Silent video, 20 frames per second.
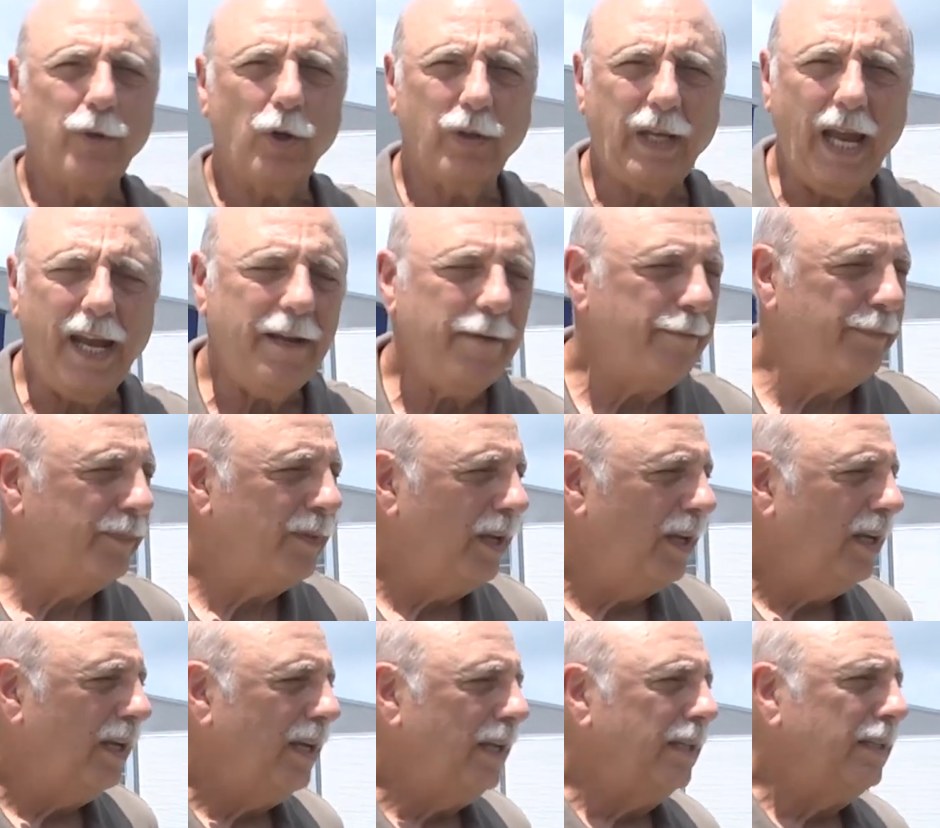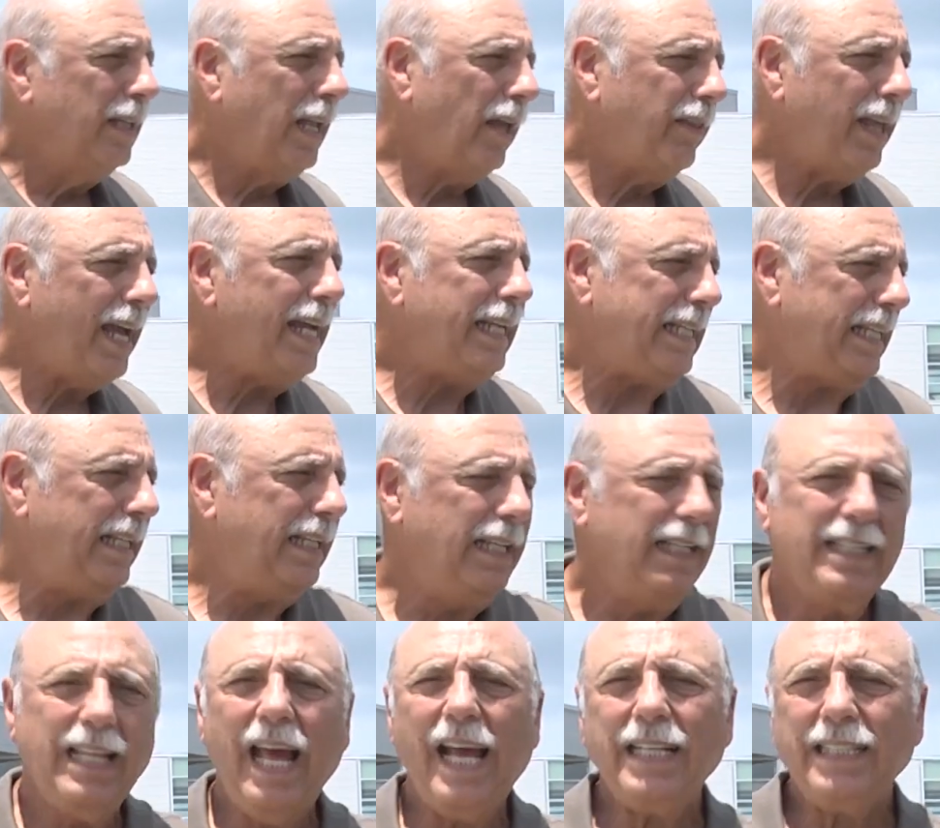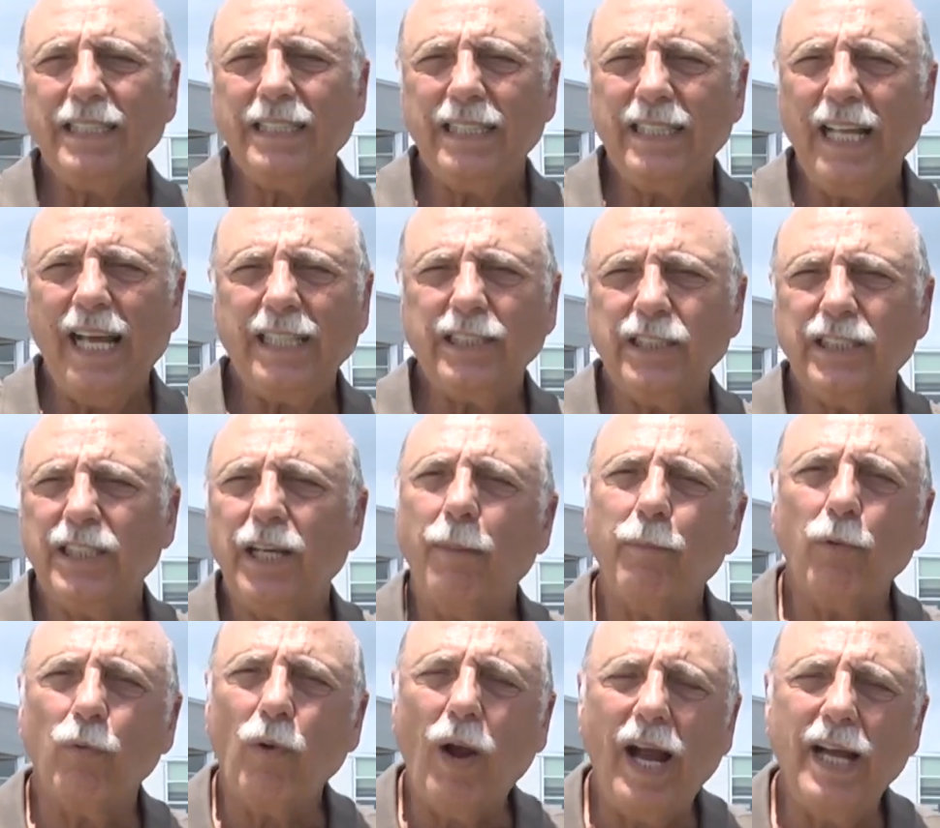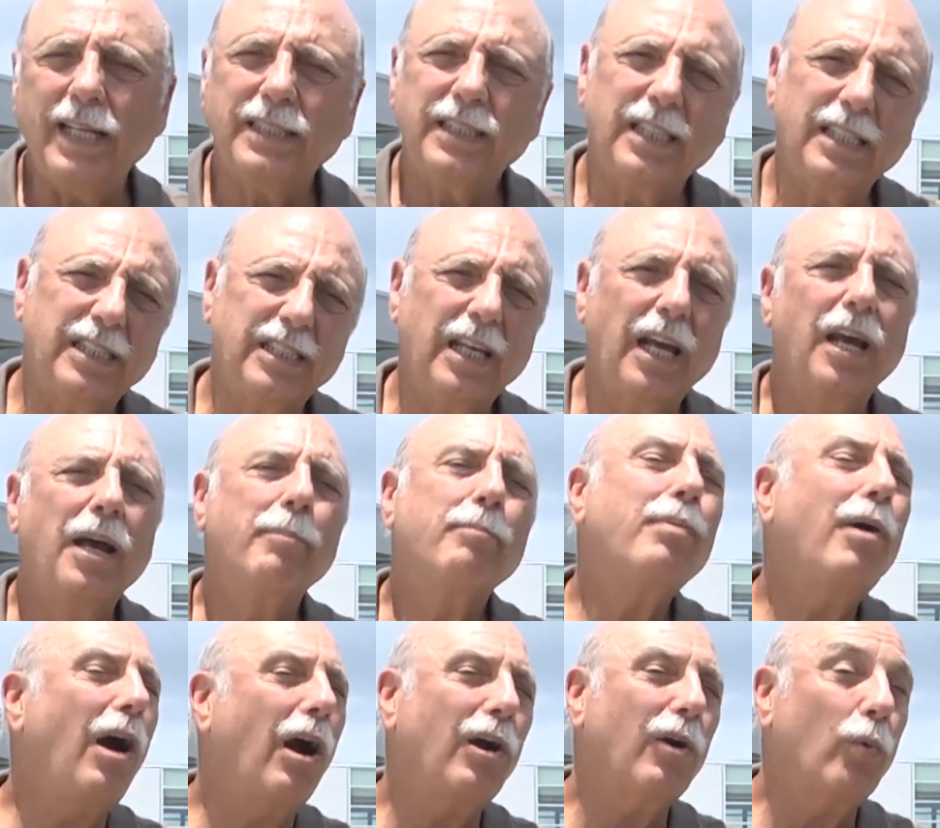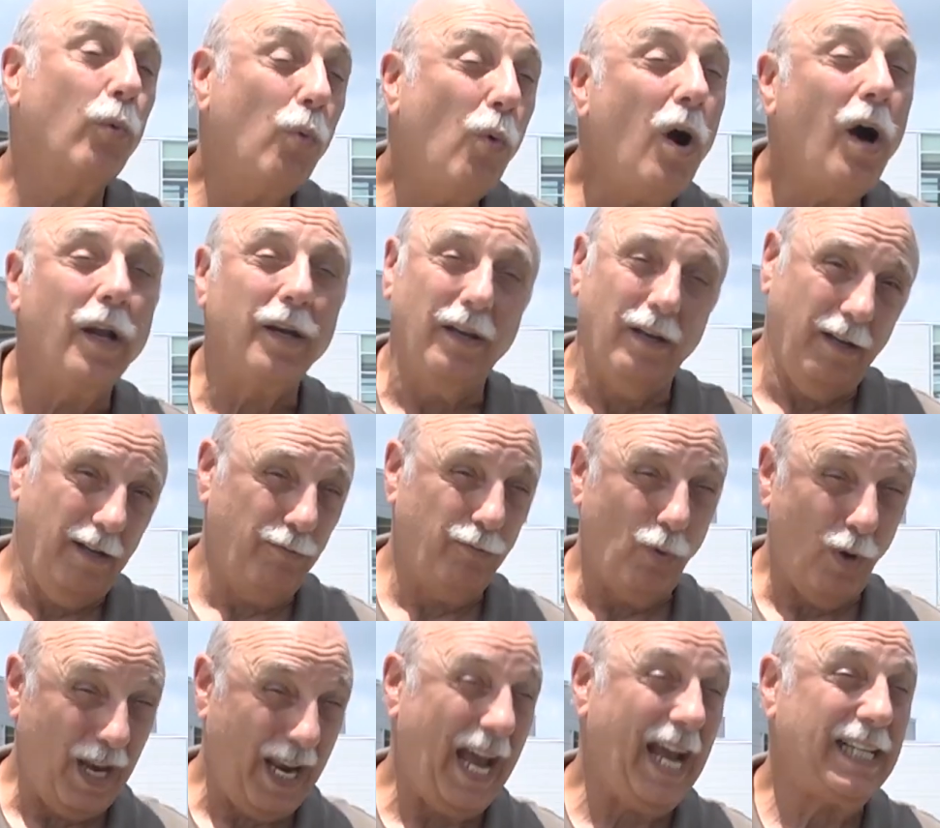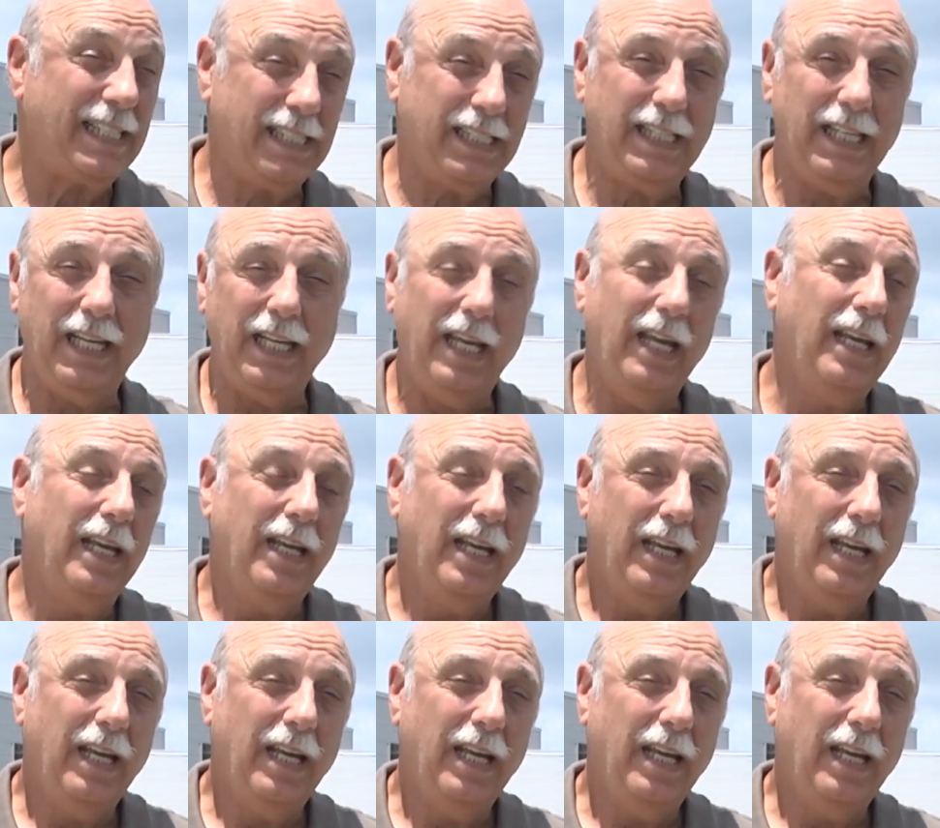Okay, now that summarizes part one of what I see